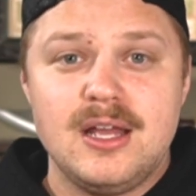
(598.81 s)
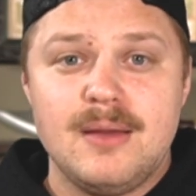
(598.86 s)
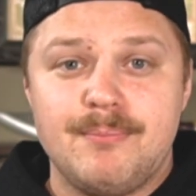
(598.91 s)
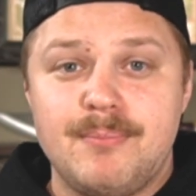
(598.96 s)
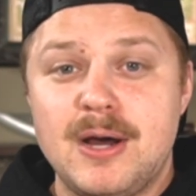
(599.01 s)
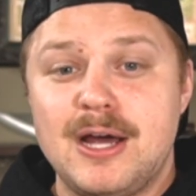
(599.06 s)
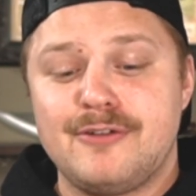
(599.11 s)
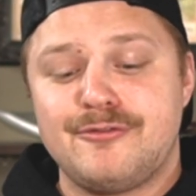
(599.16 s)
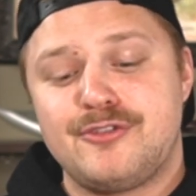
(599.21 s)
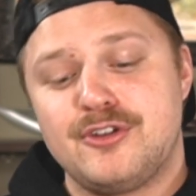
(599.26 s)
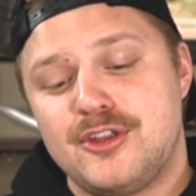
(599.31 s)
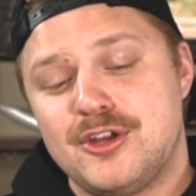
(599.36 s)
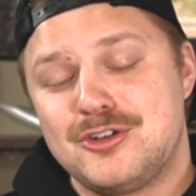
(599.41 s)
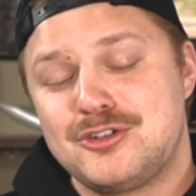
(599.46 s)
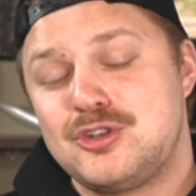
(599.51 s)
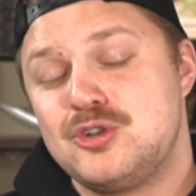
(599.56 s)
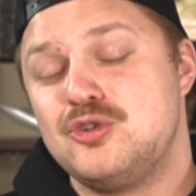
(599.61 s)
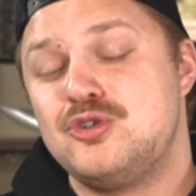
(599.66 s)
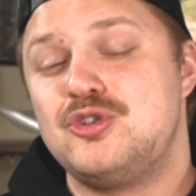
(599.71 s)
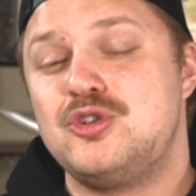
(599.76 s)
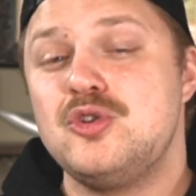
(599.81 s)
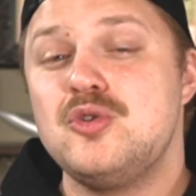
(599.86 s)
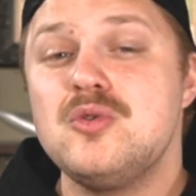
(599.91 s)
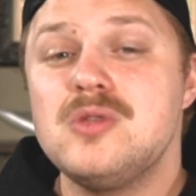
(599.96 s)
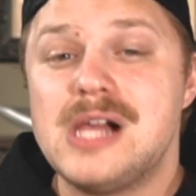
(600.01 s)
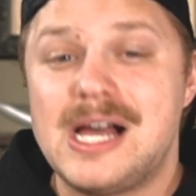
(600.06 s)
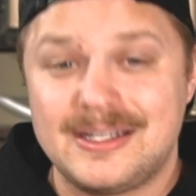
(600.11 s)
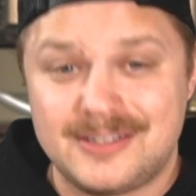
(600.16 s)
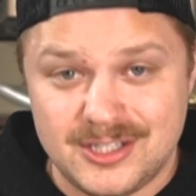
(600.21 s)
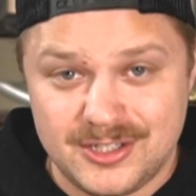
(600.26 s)
But for those who do
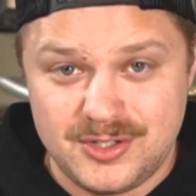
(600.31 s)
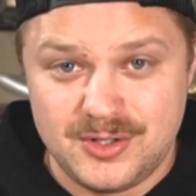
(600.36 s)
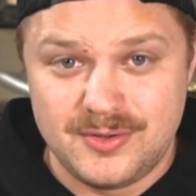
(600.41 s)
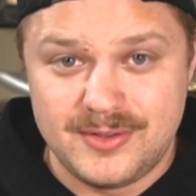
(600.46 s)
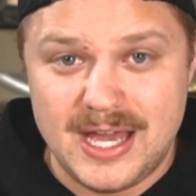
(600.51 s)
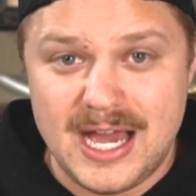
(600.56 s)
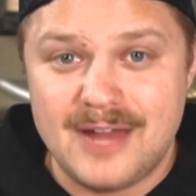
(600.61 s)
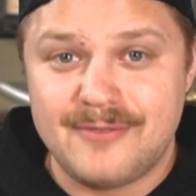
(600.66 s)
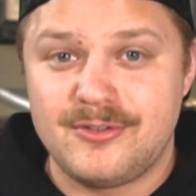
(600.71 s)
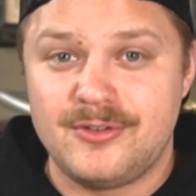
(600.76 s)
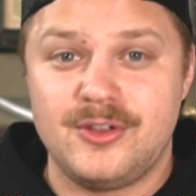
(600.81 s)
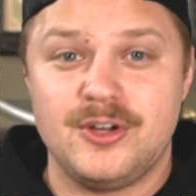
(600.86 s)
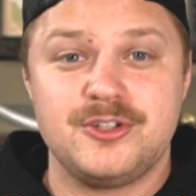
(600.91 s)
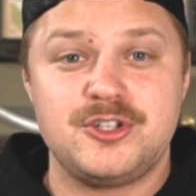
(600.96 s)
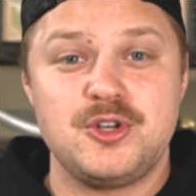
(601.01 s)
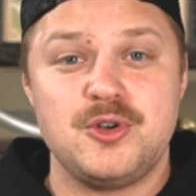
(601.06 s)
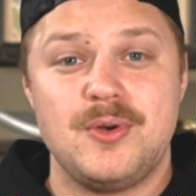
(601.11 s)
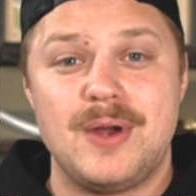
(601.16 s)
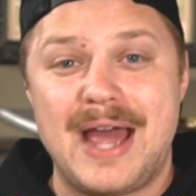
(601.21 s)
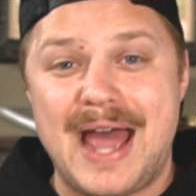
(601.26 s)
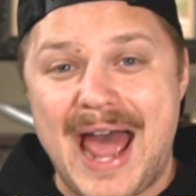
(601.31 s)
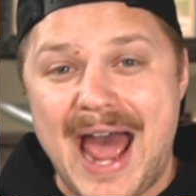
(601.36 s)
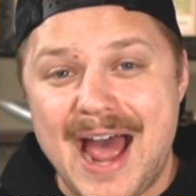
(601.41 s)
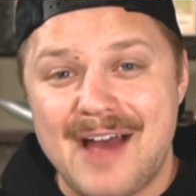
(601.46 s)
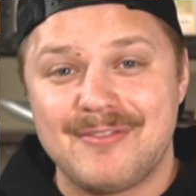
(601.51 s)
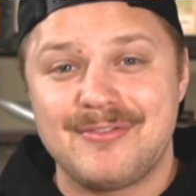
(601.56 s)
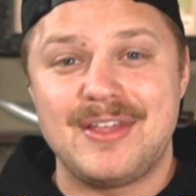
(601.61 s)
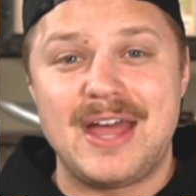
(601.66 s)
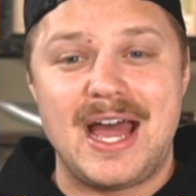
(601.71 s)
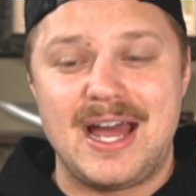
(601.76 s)
like to do that, for those who
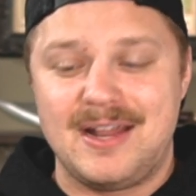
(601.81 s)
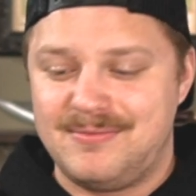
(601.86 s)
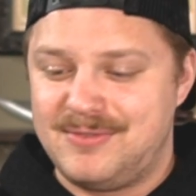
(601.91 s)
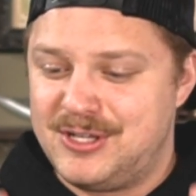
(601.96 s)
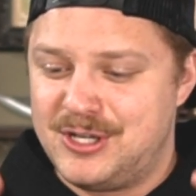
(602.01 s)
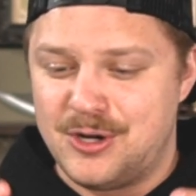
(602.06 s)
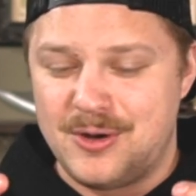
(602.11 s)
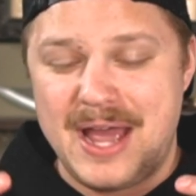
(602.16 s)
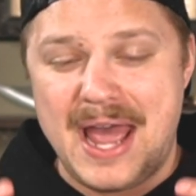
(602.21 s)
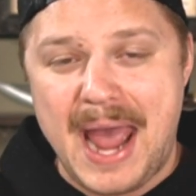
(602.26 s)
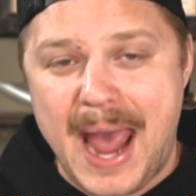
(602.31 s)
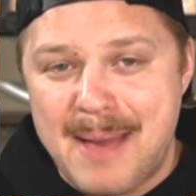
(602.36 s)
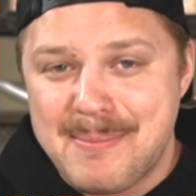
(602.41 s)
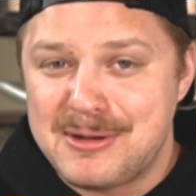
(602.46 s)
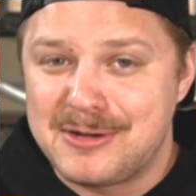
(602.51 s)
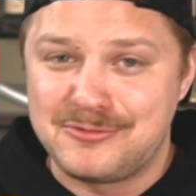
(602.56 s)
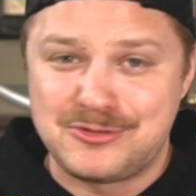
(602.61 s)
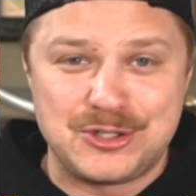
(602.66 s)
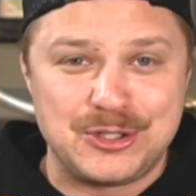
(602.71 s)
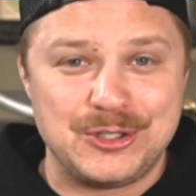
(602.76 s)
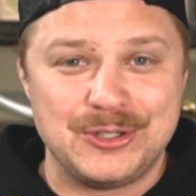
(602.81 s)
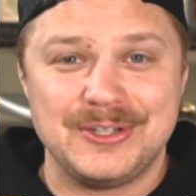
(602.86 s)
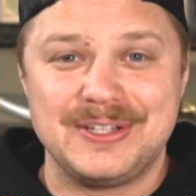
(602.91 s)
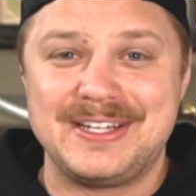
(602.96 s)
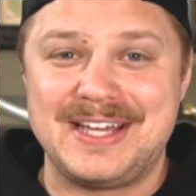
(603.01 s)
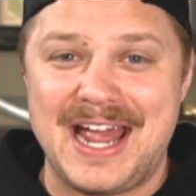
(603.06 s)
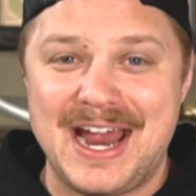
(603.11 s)
have that habit of journaling